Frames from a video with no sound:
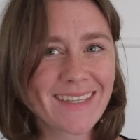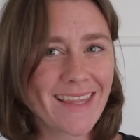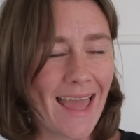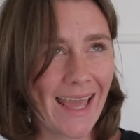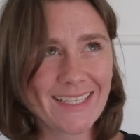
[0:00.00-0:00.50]

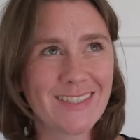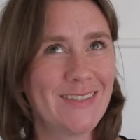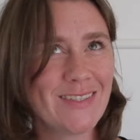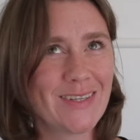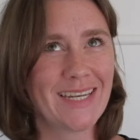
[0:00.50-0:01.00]
thanks,
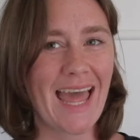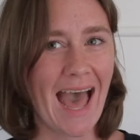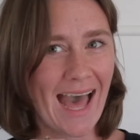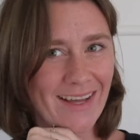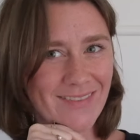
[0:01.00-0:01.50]
you shouldn't
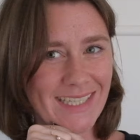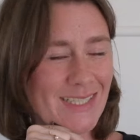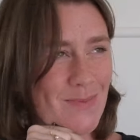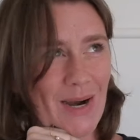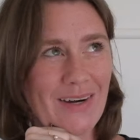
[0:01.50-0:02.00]
have,
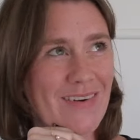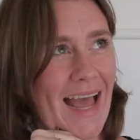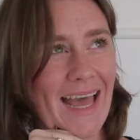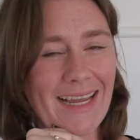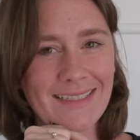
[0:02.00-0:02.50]
it's
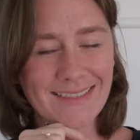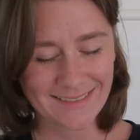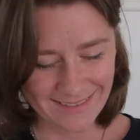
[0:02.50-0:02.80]
perfect.